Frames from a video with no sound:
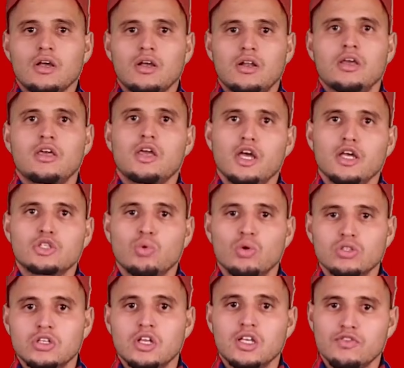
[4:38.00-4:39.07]
Click here to
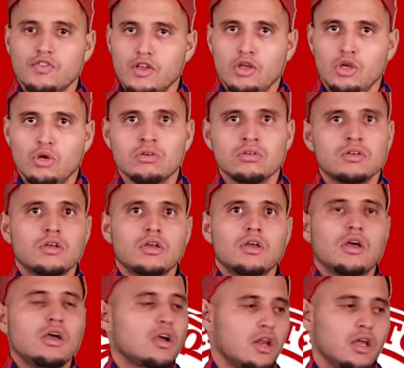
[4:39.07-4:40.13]
watch the next
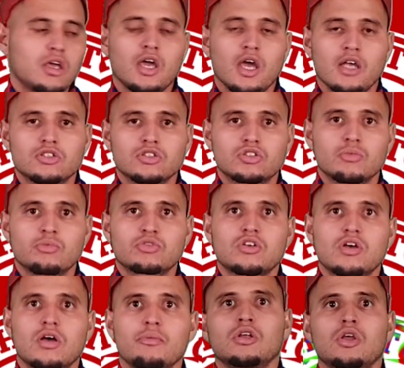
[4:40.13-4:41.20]
video. Click here to
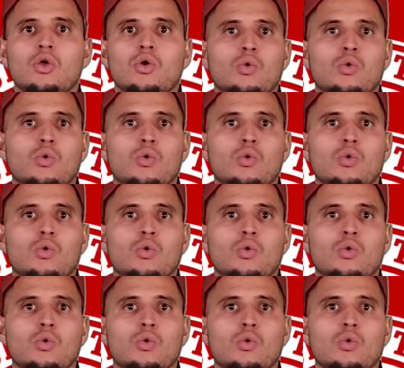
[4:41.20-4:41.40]
subscribe.